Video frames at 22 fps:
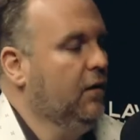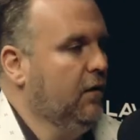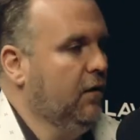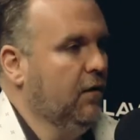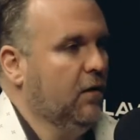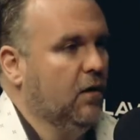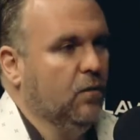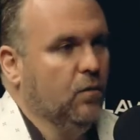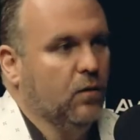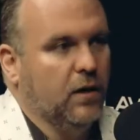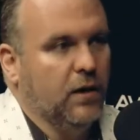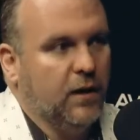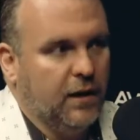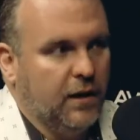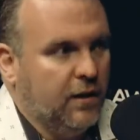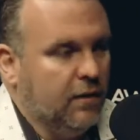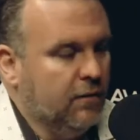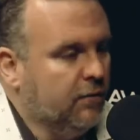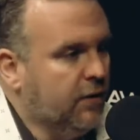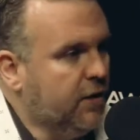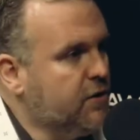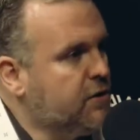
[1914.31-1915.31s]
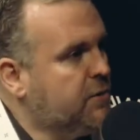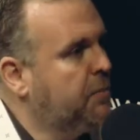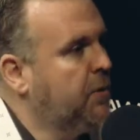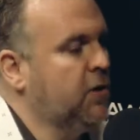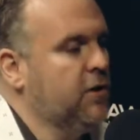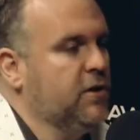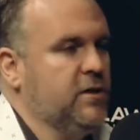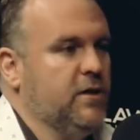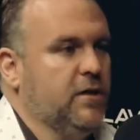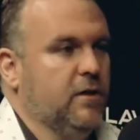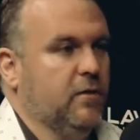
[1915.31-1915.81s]
you know, we're going to give each
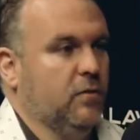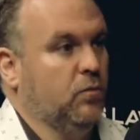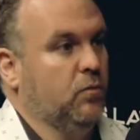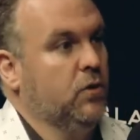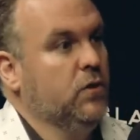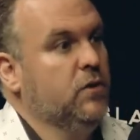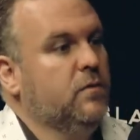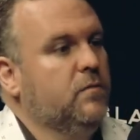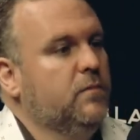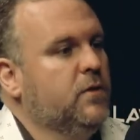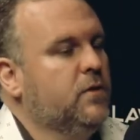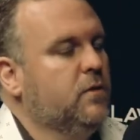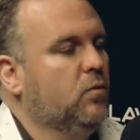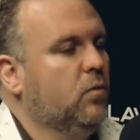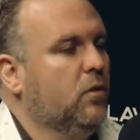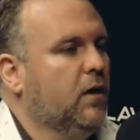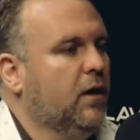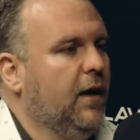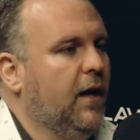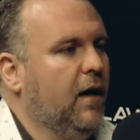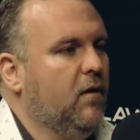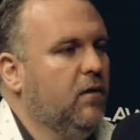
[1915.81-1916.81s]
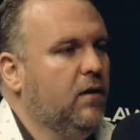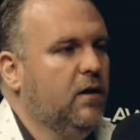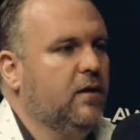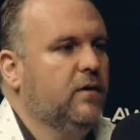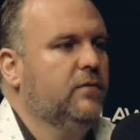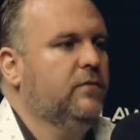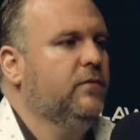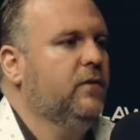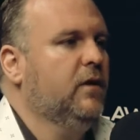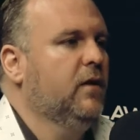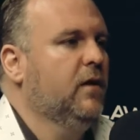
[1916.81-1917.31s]
person a room to work out
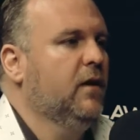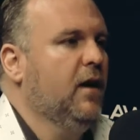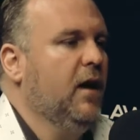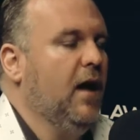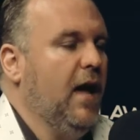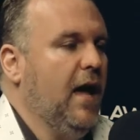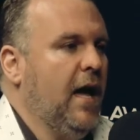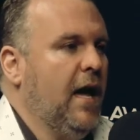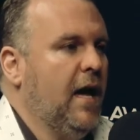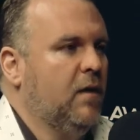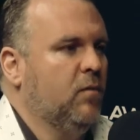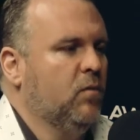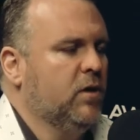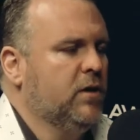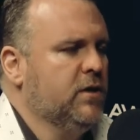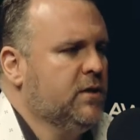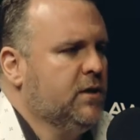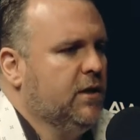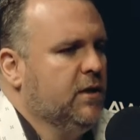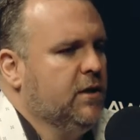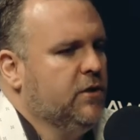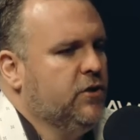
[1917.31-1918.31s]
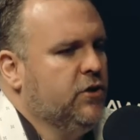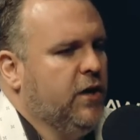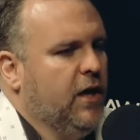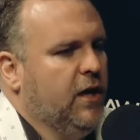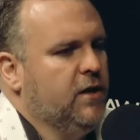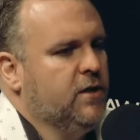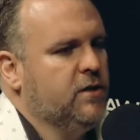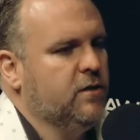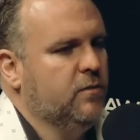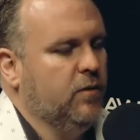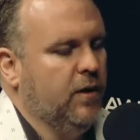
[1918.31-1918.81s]
of, and we're just going to
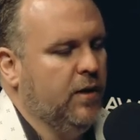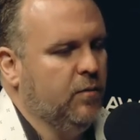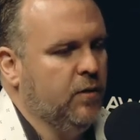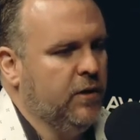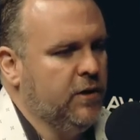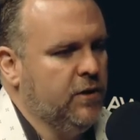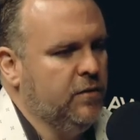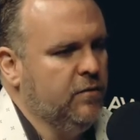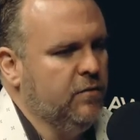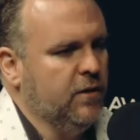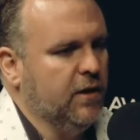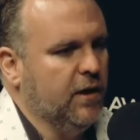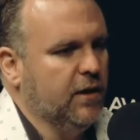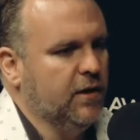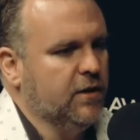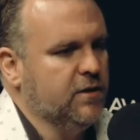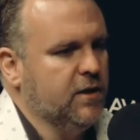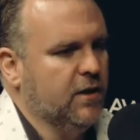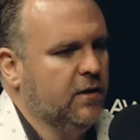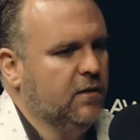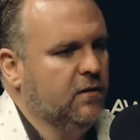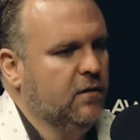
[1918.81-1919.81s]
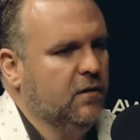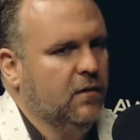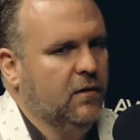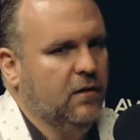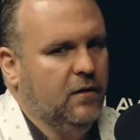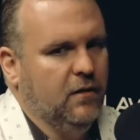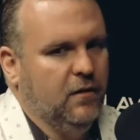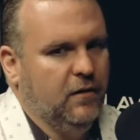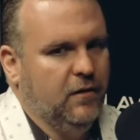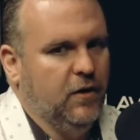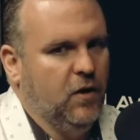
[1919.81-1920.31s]
change the way we do things. And,
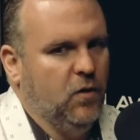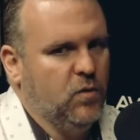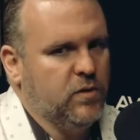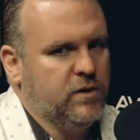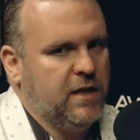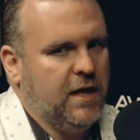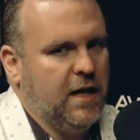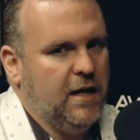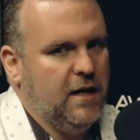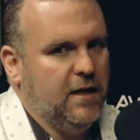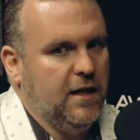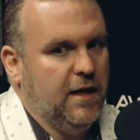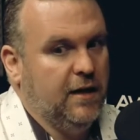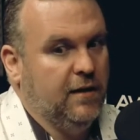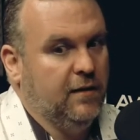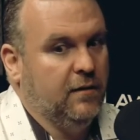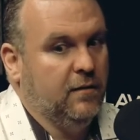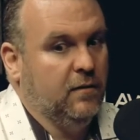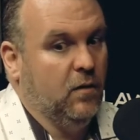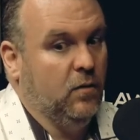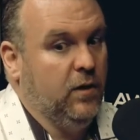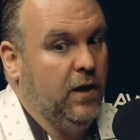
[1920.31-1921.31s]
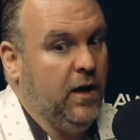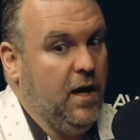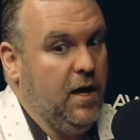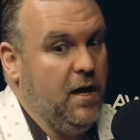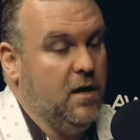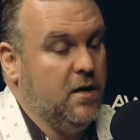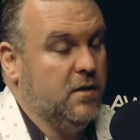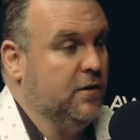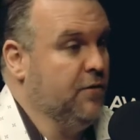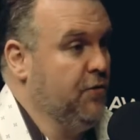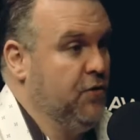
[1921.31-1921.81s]
you know, it was kind of like, okay, on a